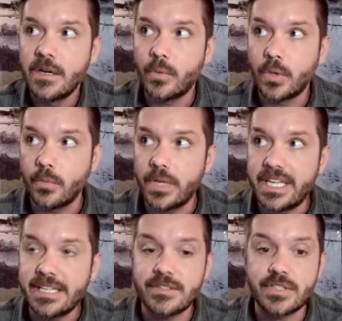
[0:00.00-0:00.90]
when
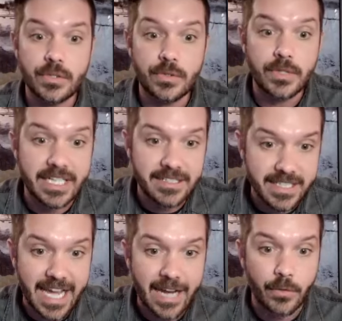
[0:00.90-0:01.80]
we can tune into
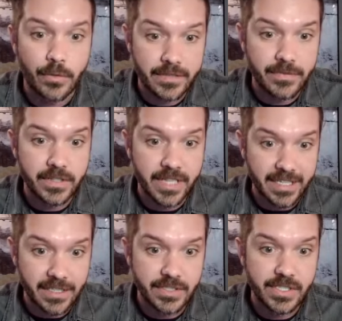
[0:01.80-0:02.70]
that river
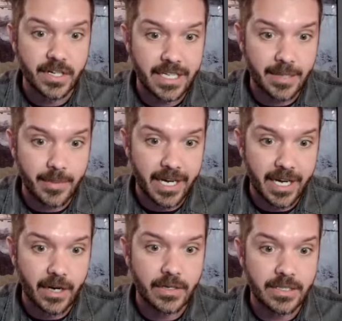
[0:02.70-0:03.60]
that you're talking
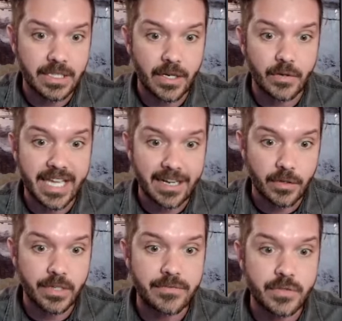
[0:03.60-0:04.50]
about, you know, that
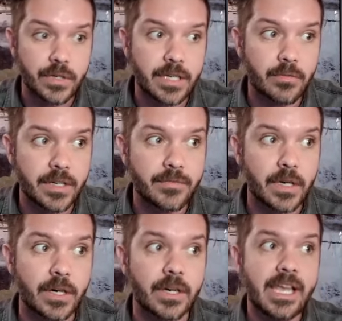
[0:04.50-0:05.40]
grief joy
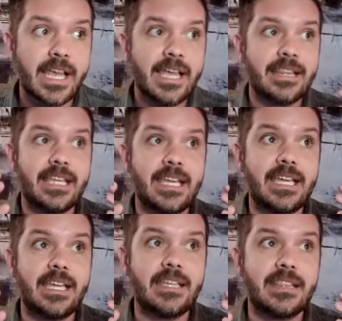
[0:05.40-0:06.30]
river,
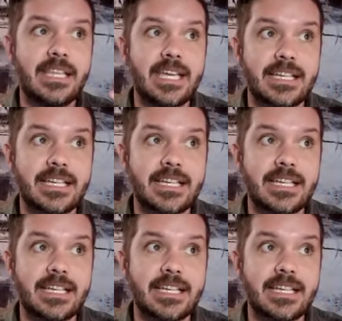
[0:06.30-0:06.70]
the the